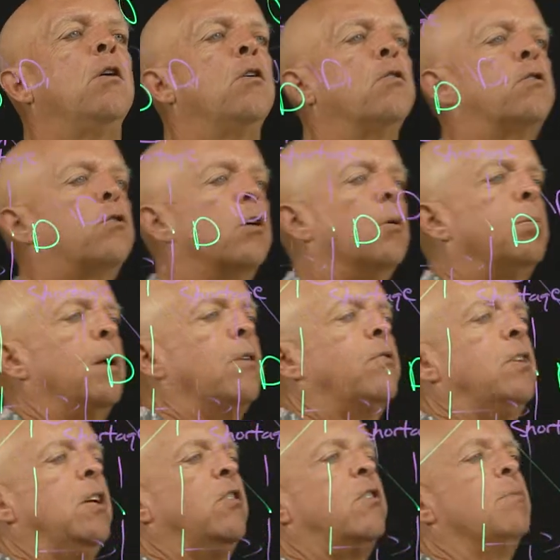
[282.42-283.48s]
Surplus
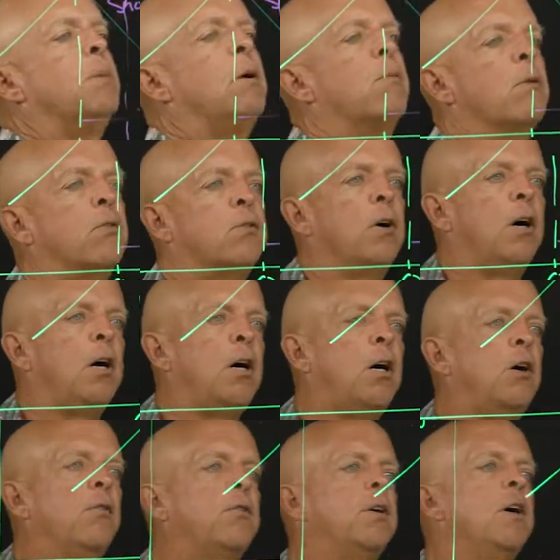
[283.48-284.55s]
needs to be
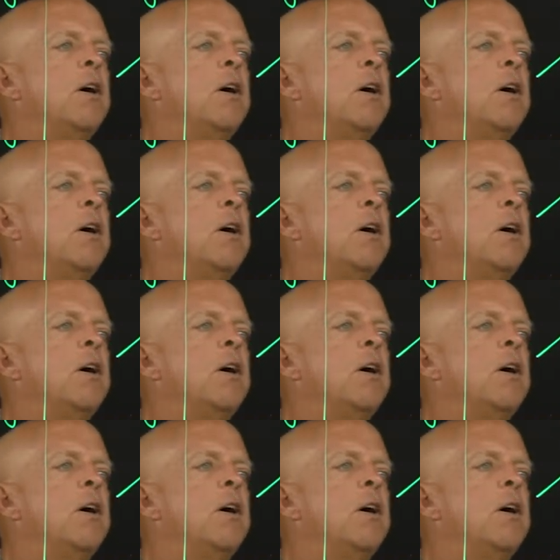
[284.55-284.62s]
resolved